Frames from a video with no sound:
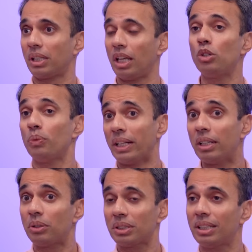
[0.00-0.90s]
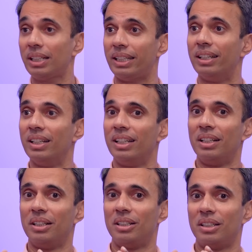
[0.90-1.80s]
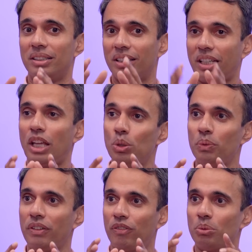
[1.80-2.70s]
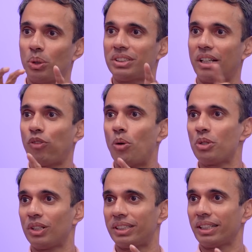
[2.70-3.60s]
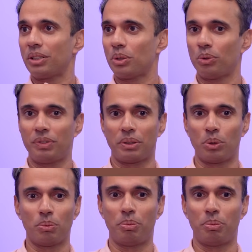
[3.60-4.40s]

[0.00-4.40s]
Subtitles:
KUV. And interestingly, the KUV was that formula saying that, we are going to